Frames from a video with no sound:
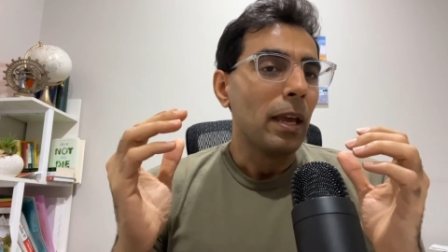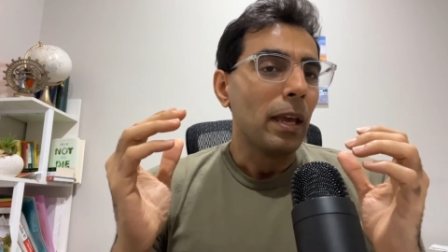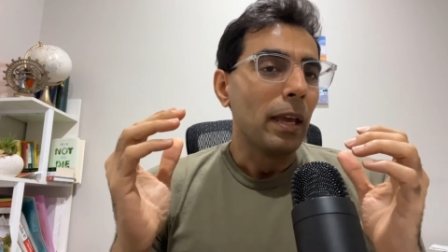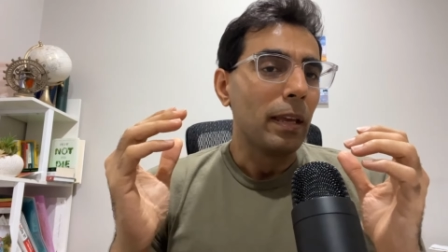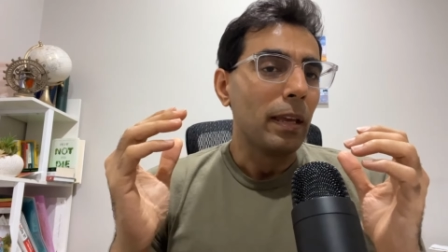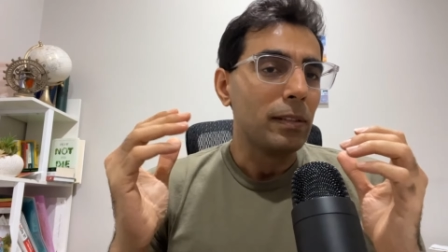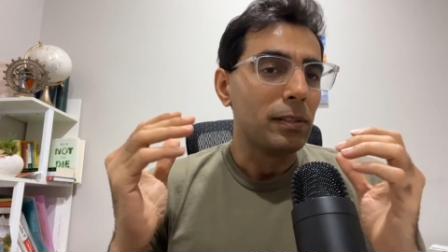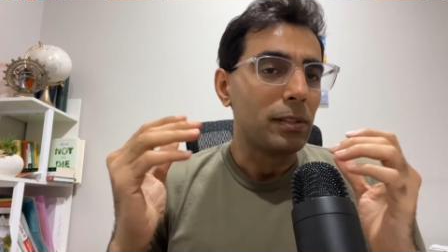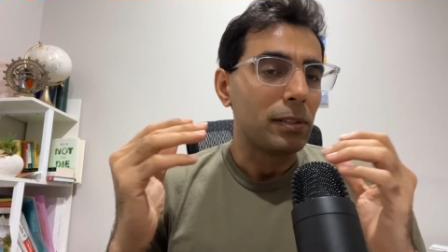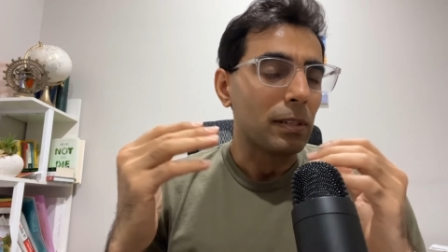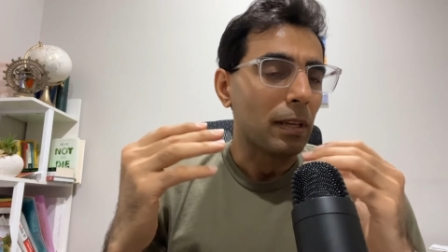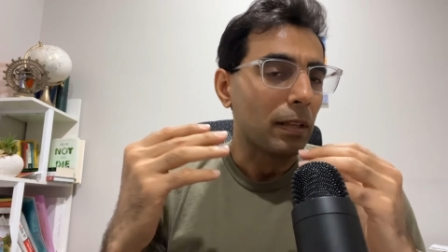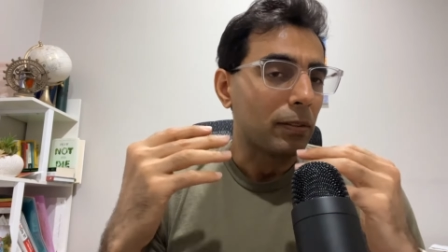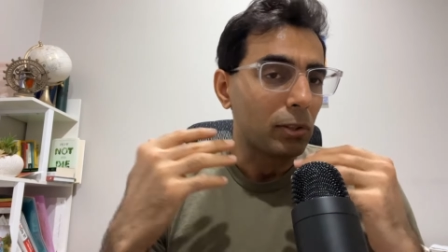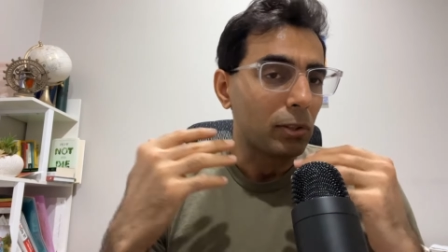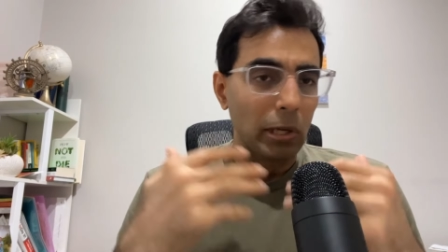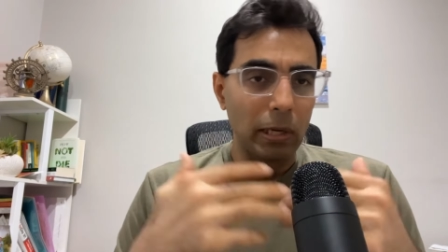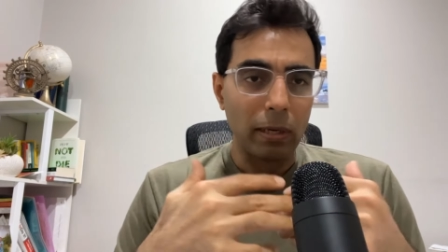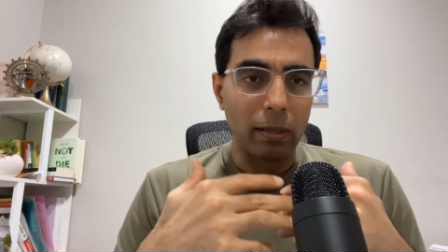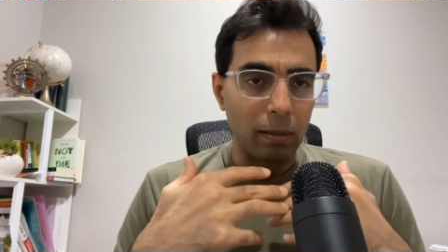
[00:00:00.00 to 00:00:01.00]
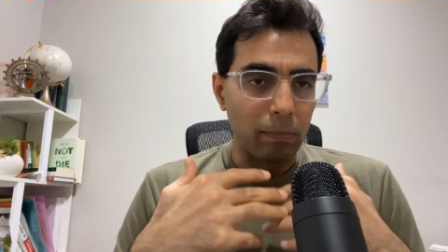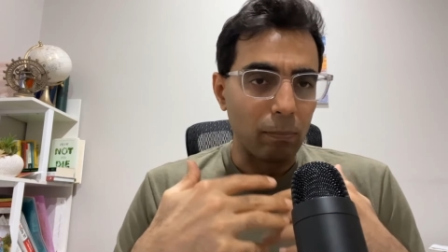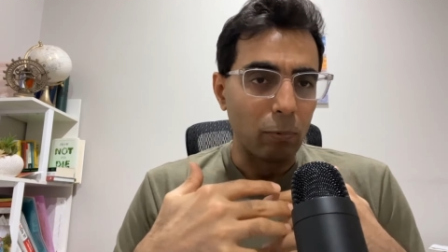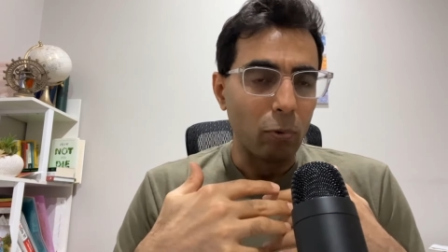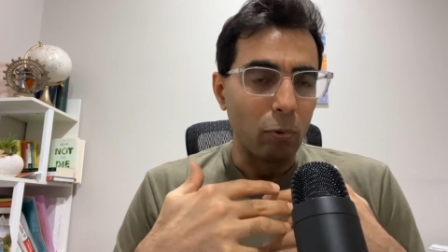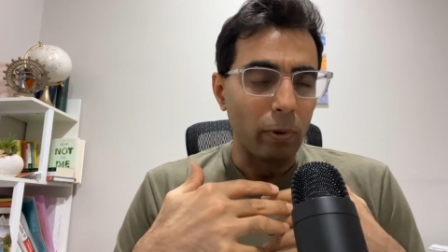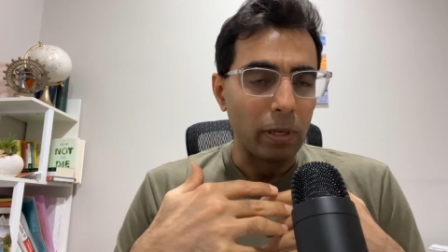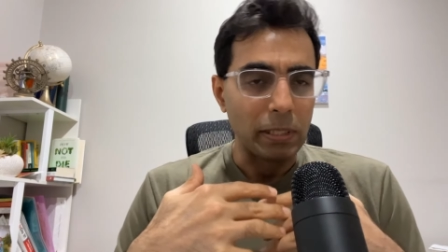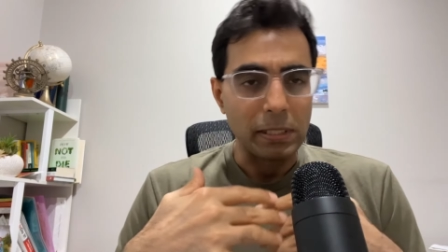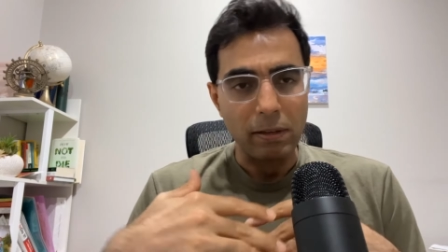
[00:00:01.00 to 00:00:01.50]
his uh, thriller
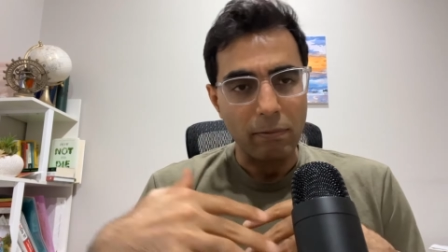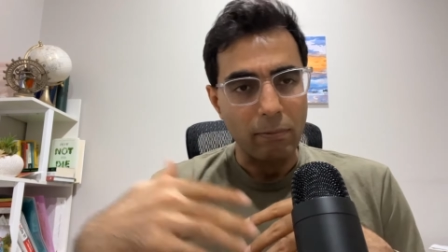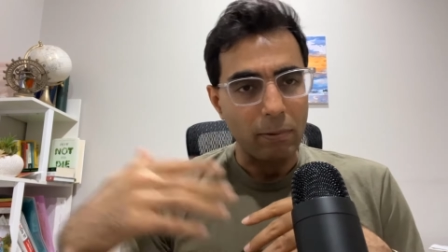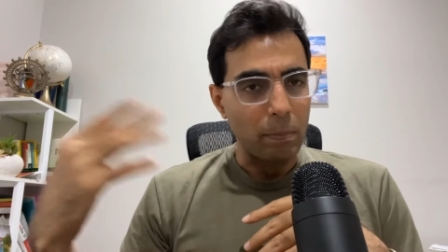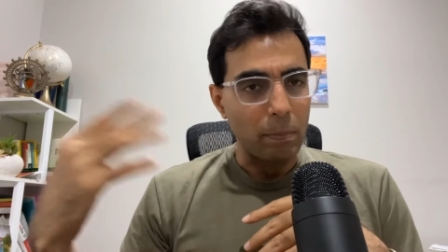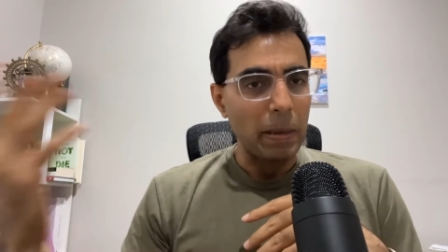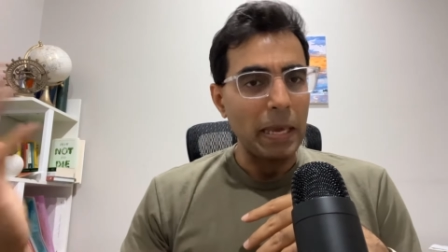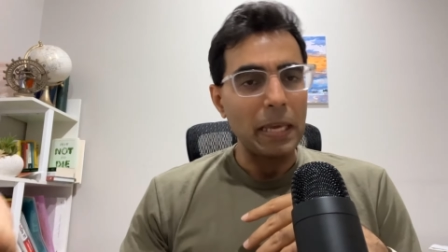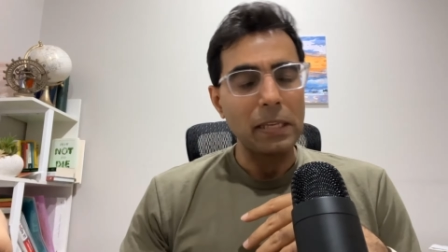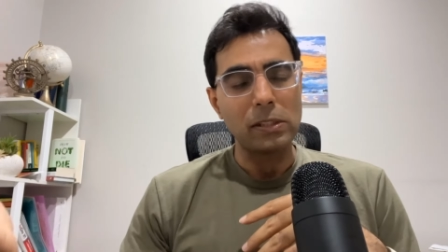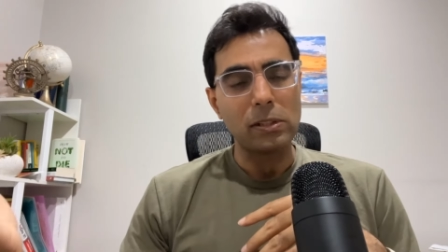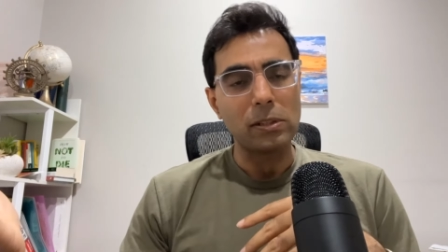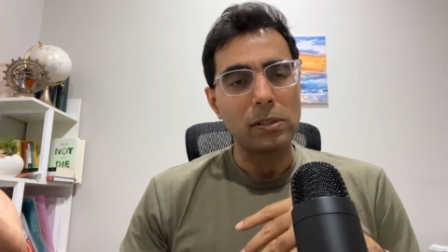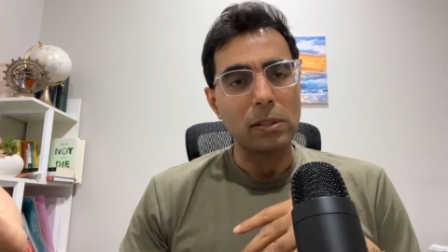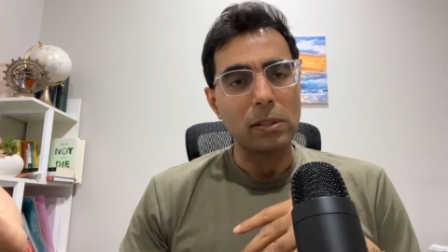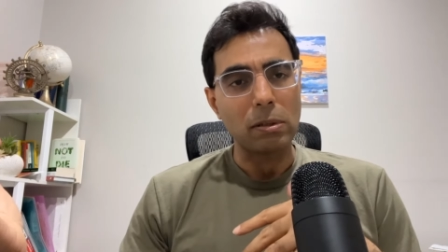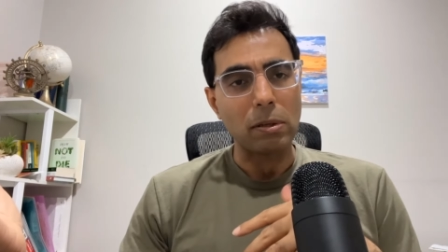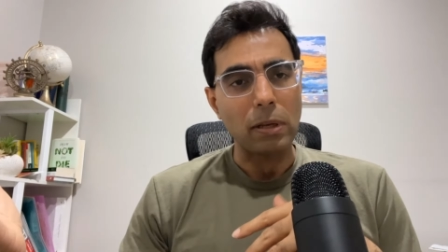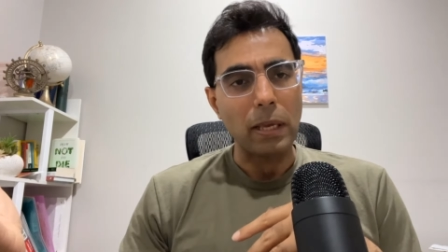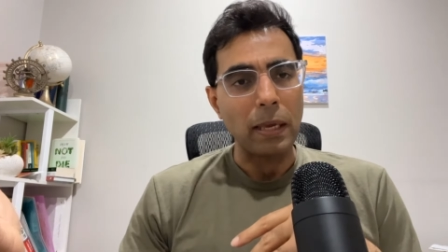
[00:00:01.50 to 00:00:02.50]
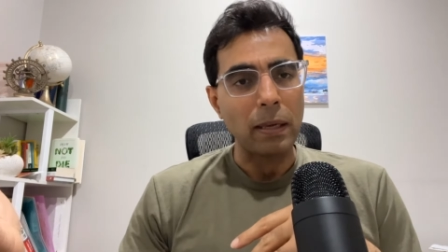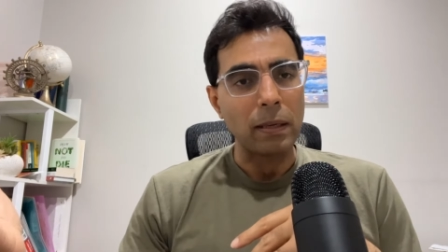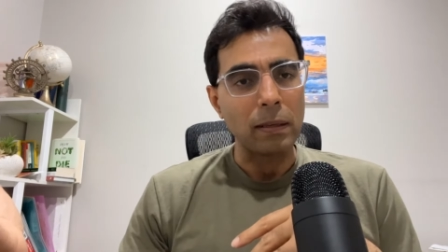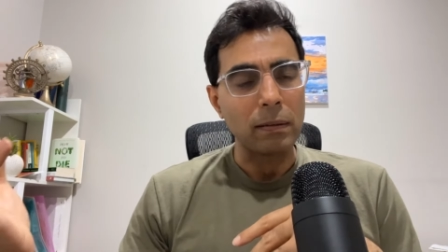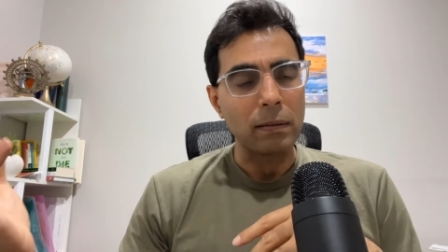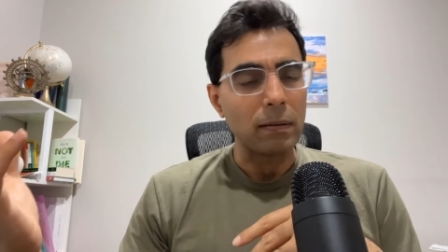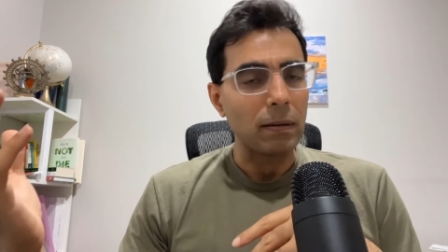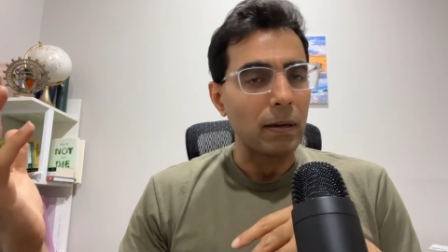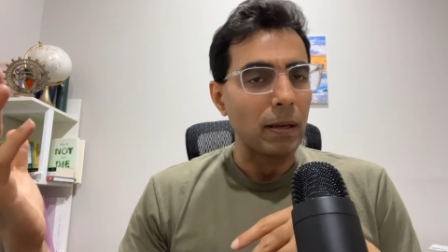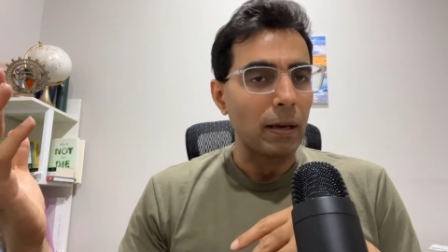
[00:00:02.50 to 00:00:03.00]
movies that were based
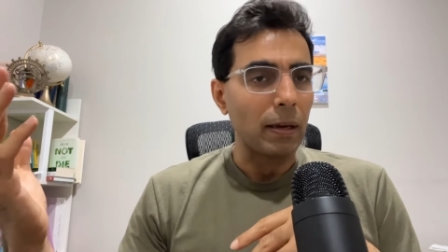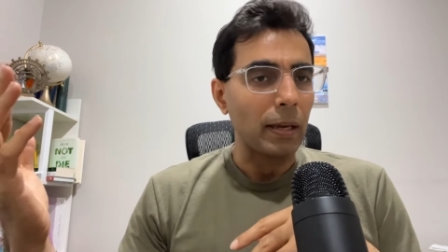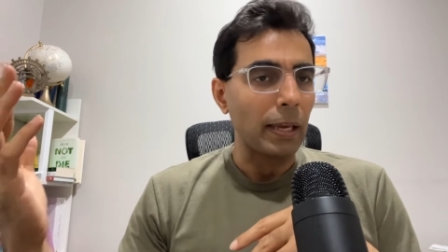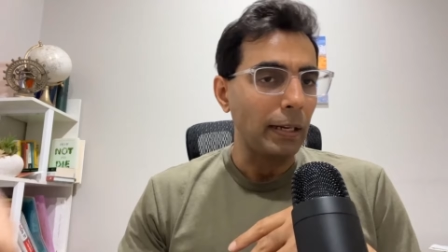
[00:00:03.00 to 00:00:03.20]
in uh,